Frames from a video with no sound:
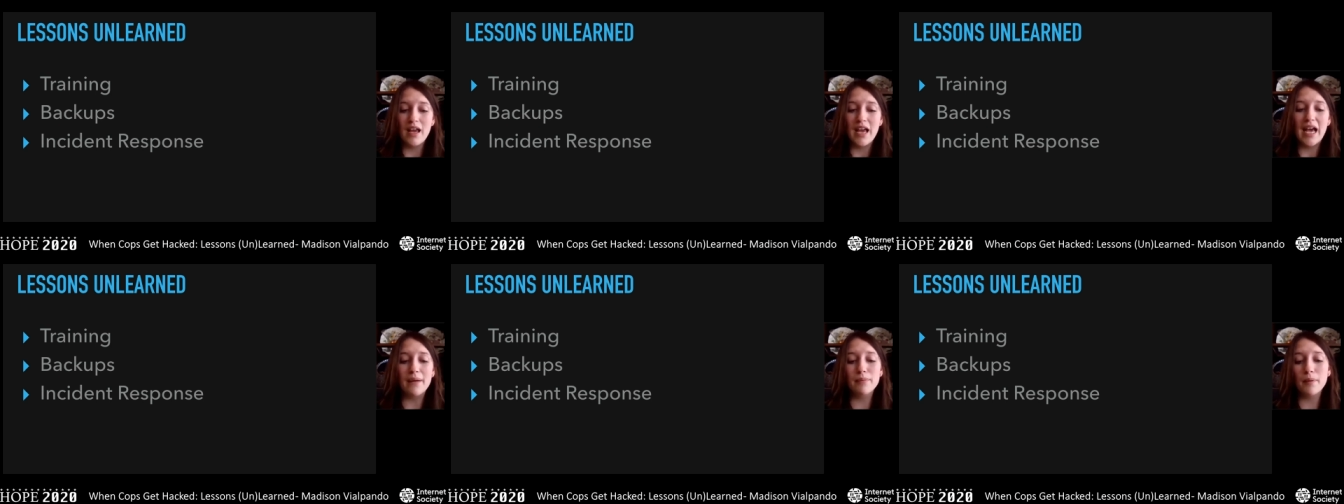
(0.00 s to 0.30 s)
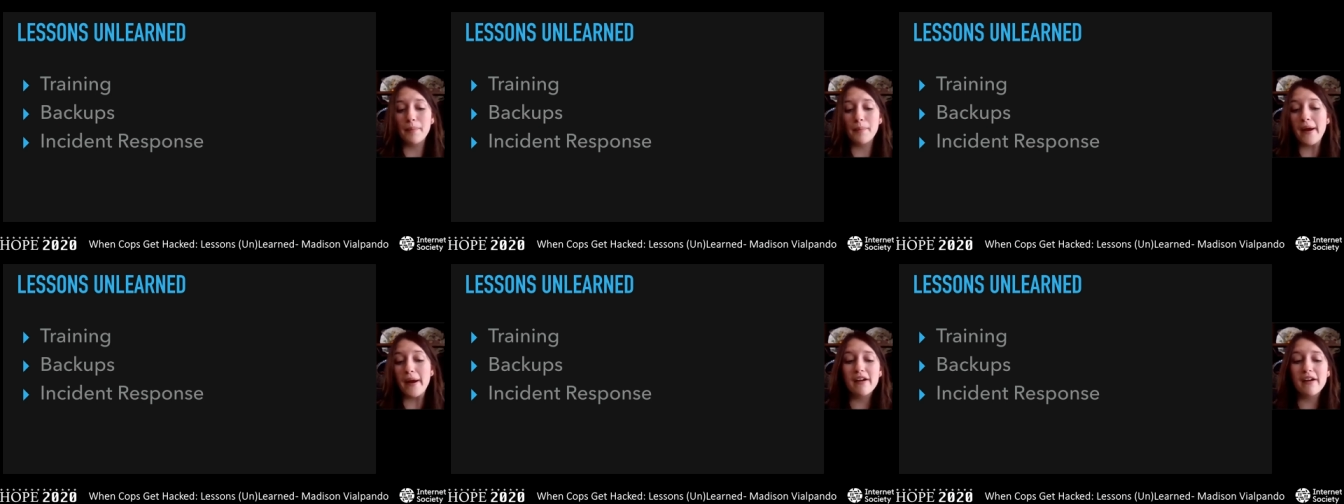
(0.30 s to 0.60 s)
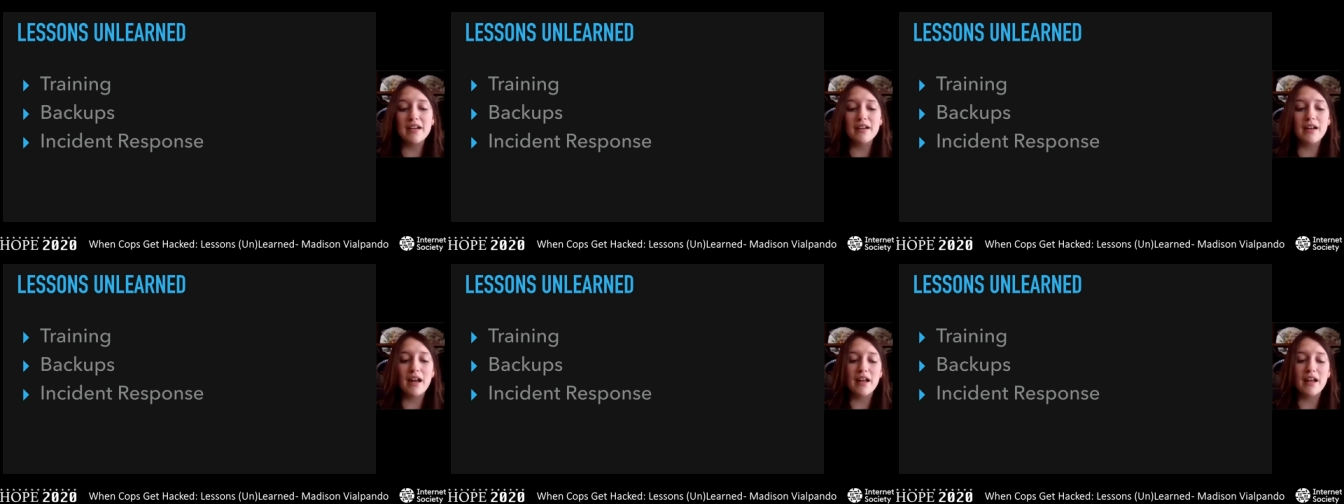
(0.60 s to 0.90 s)
and
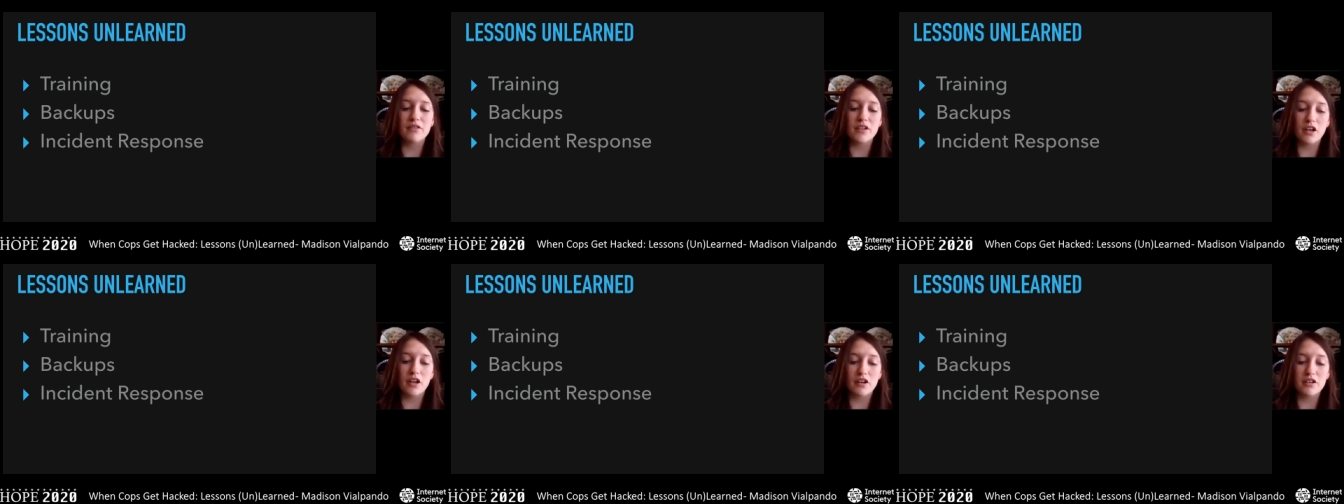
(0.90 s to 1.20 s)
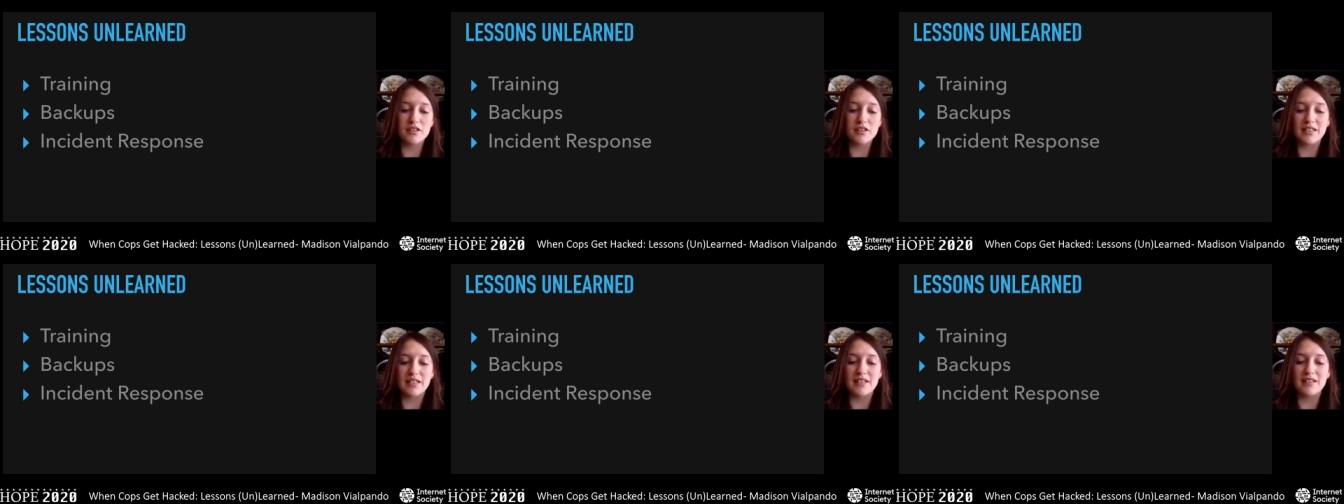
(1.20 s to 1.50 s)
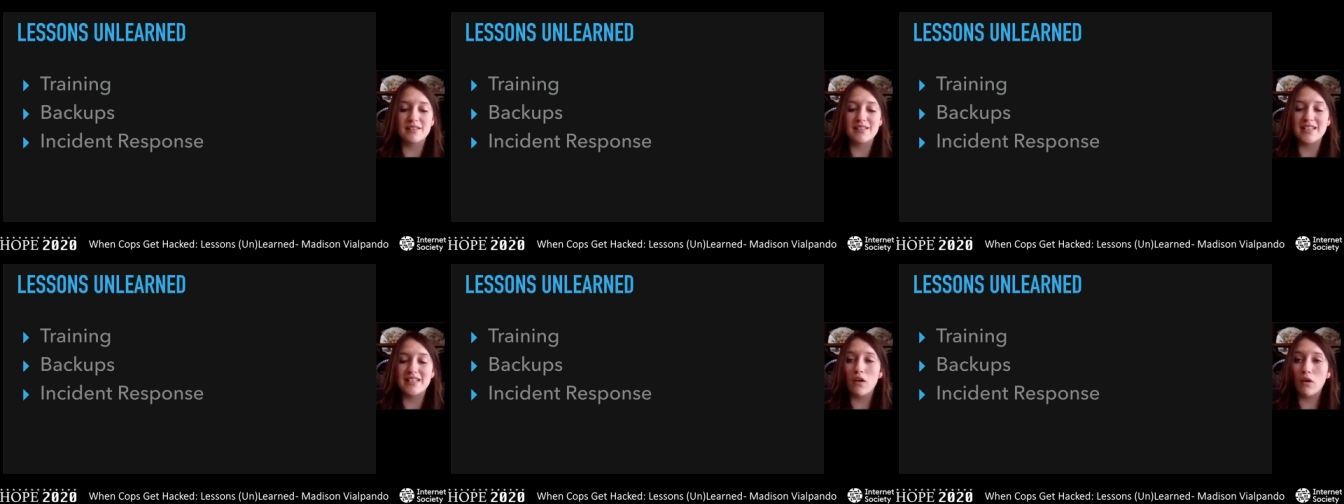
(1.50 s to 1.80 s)
preparing and rehearsing
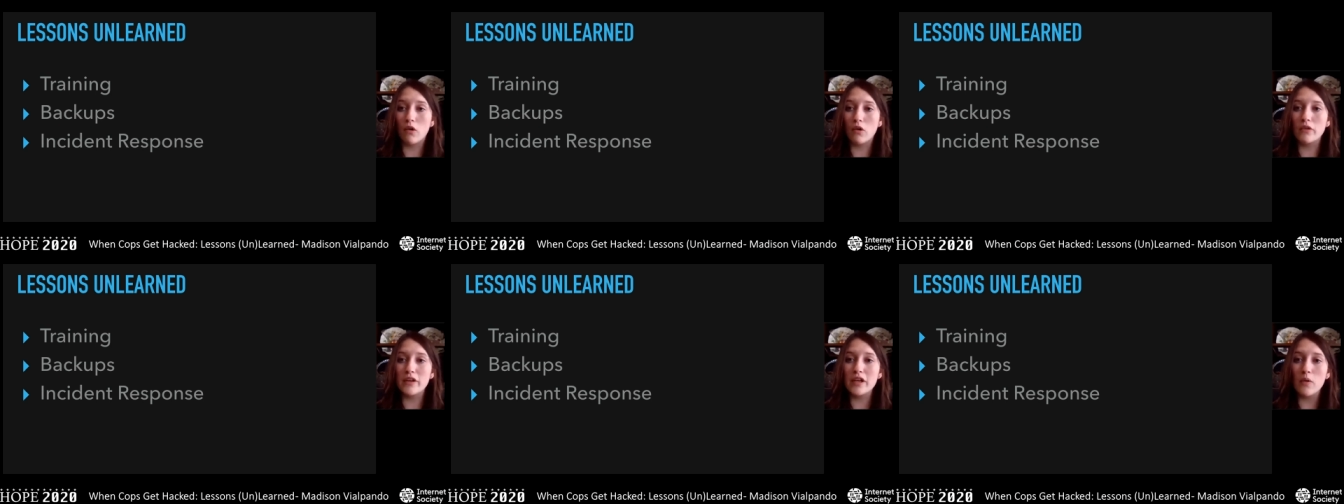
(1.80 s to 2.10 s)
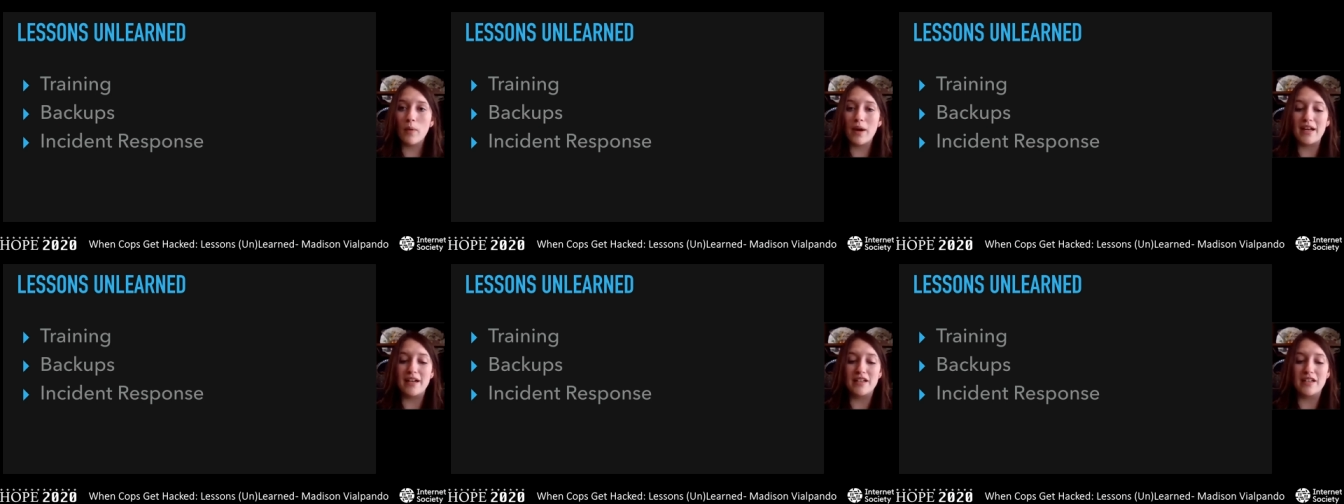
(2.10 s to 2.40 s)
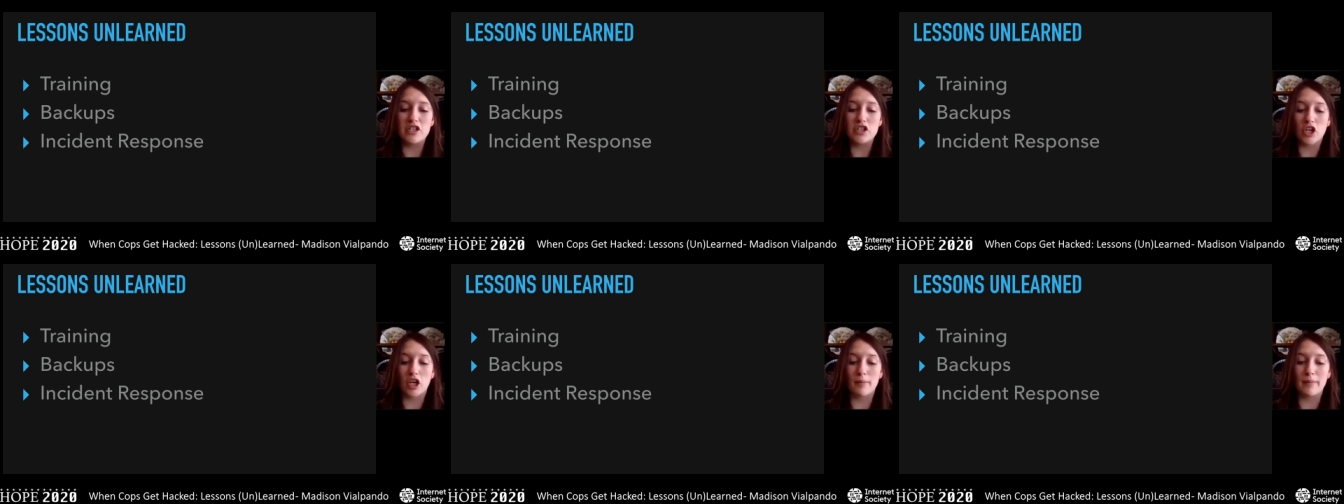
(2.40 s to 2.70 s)
is the only way to
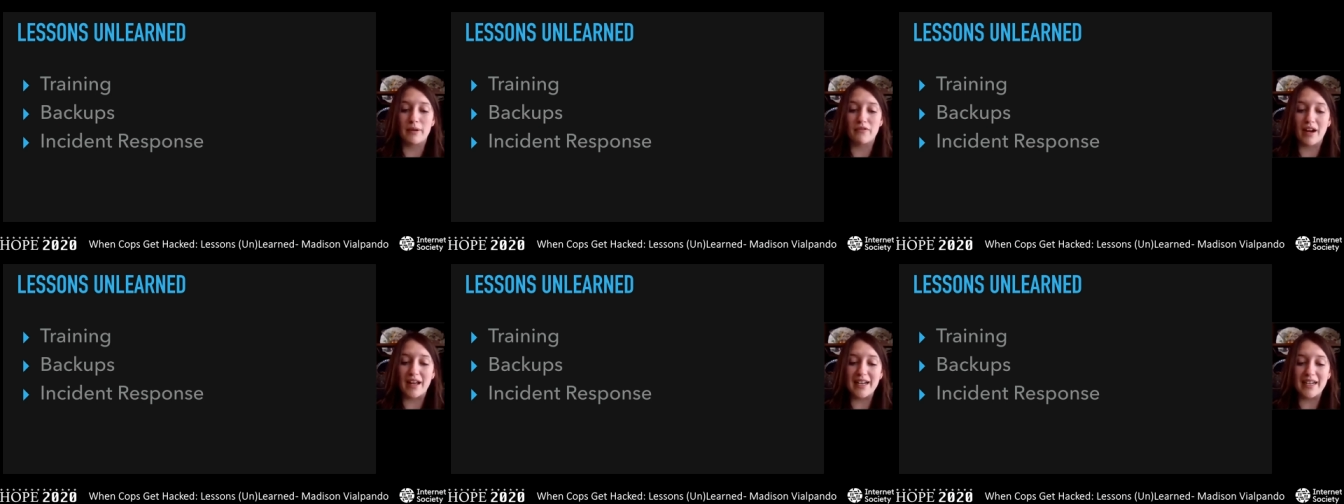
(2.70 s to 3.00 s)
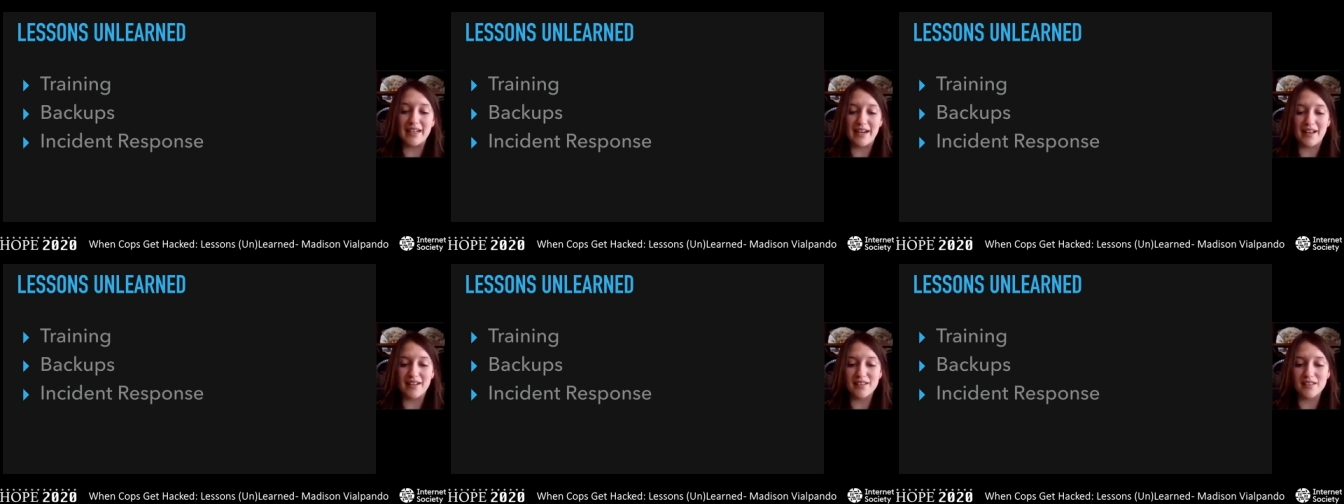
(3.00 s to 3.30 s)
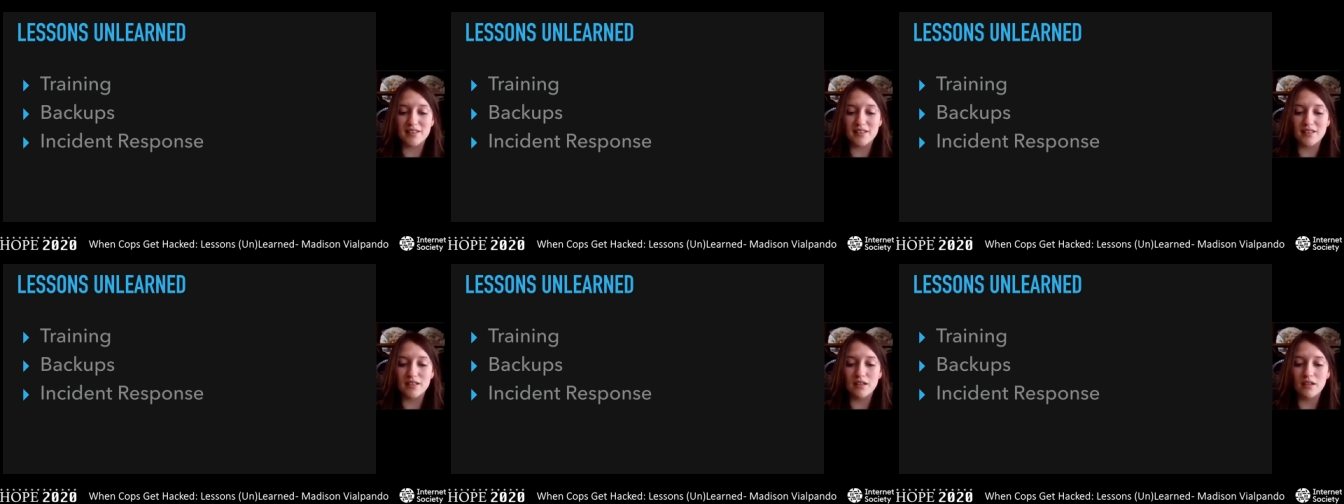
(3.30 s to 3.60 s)
determine
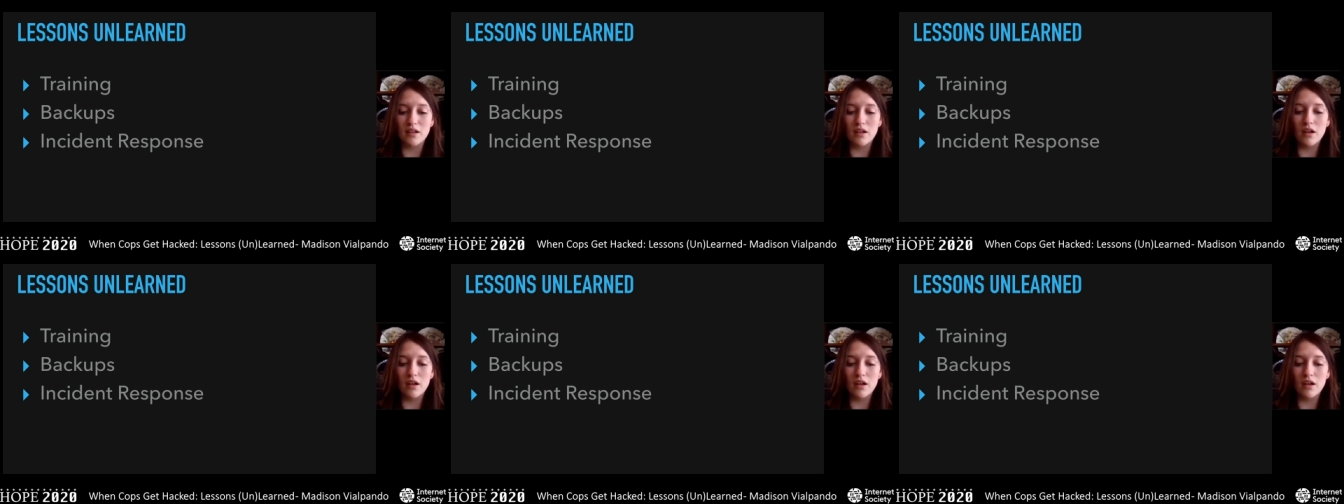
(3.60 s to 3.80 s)
readiness.